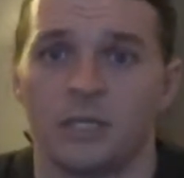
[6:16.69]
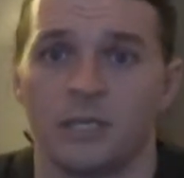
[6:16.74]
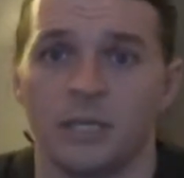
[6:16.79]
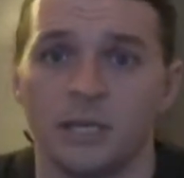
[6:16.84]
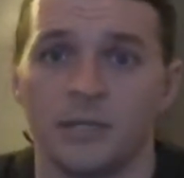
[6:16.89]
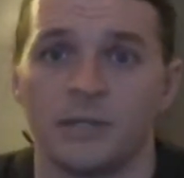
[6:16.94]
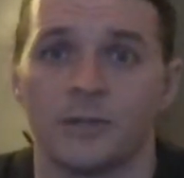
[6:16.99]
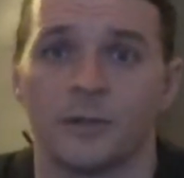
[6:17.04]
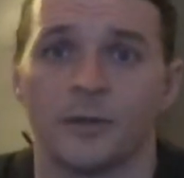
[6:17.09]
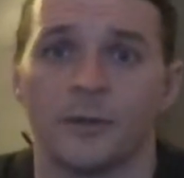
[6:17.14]

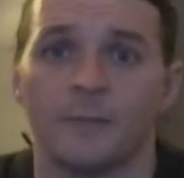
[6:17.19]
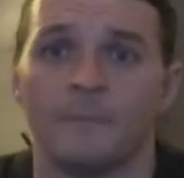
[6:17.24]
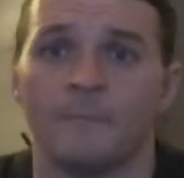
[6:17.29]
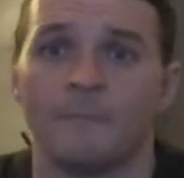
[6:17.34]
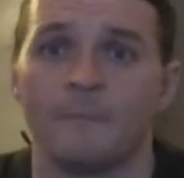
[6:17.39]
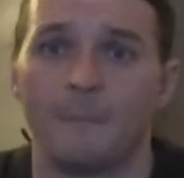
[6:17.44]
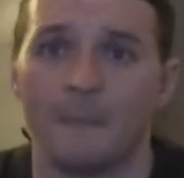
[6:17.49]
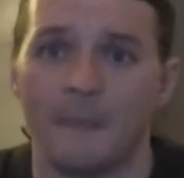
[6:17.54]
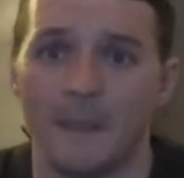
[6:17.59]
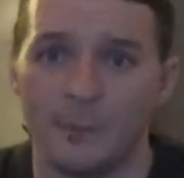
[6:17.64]
Either
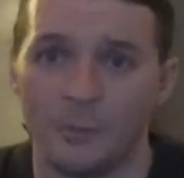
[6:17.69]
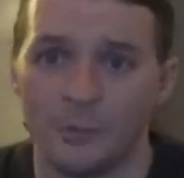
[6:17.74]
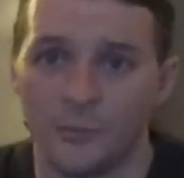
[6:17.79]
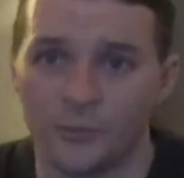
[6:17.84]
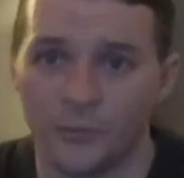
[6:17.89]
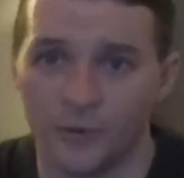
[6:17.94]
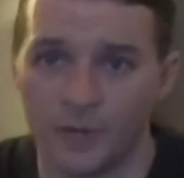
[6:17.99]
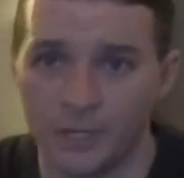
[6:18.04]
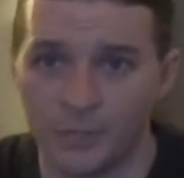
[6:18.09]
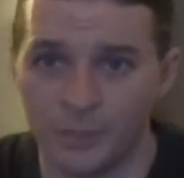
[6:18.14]
they will
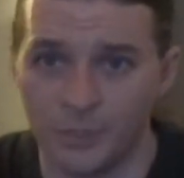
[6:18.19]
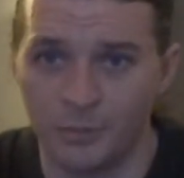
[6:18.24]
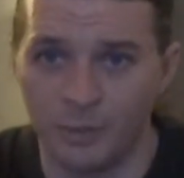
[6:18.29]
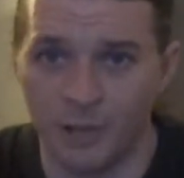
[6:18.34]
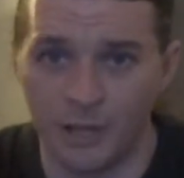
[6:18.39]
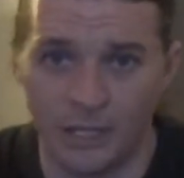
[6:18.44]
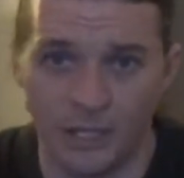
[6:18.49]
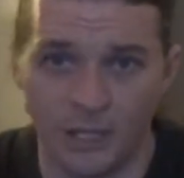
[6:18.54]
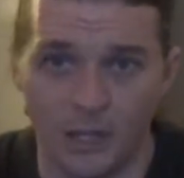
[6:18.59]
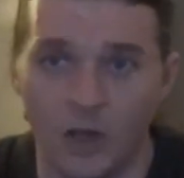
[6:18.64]
forget their
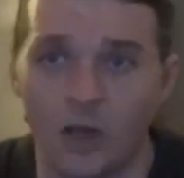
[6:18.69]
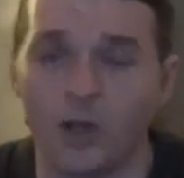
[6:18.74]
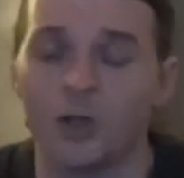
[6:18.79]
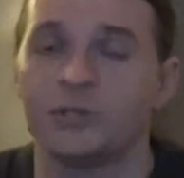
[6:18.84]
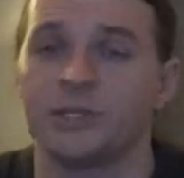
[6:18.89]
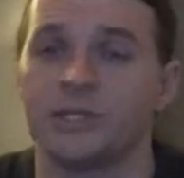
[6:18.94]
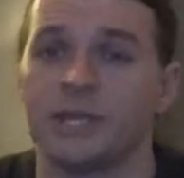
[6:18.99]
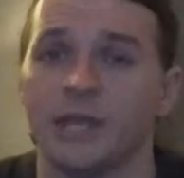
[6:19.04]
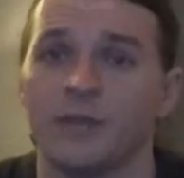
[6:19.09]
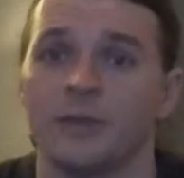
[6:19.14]
body
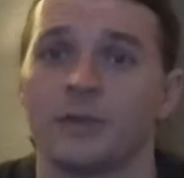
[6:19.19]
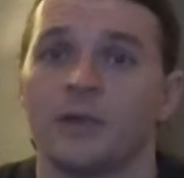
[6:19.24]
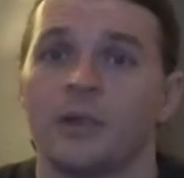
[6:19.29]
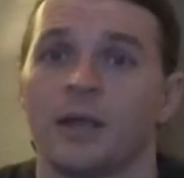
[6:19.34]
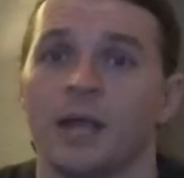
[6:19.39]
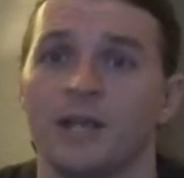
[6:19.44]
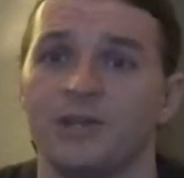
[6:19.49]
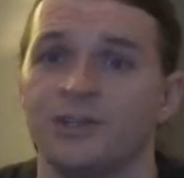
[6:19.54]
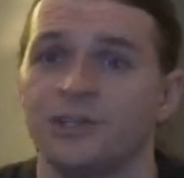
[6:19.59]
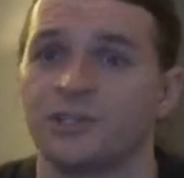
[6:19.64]
altogether
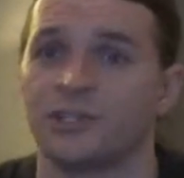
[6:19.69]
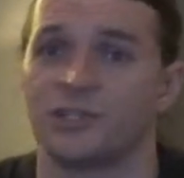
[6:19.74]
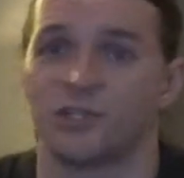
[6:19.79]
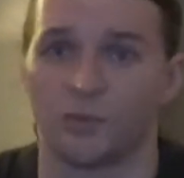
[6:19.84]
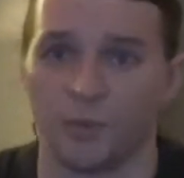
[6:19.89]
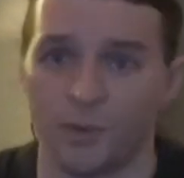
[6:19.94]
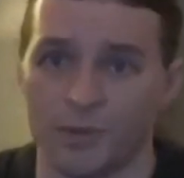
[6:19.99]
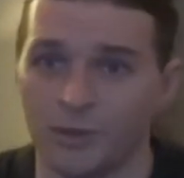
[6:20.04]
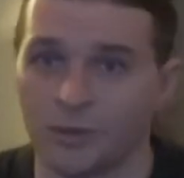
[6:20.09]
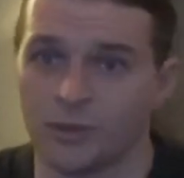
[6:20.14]
and just
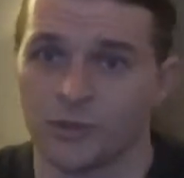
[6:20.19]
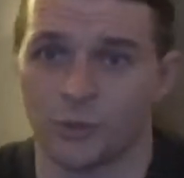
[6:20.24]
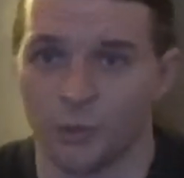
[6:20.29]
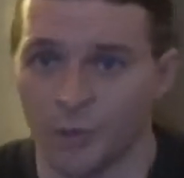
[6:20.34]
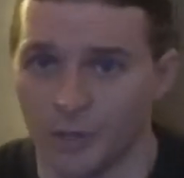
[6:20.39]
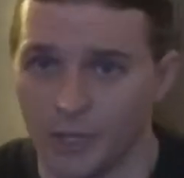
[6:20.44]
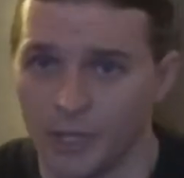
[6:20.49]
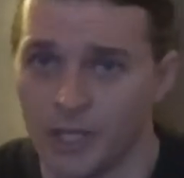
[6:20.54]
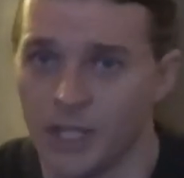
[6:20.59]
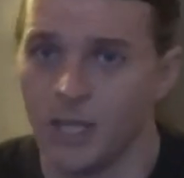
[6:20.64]
swing their
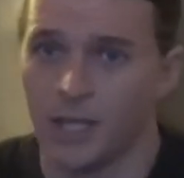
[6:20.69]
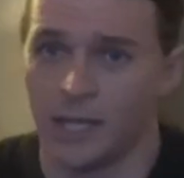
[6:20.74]
sword,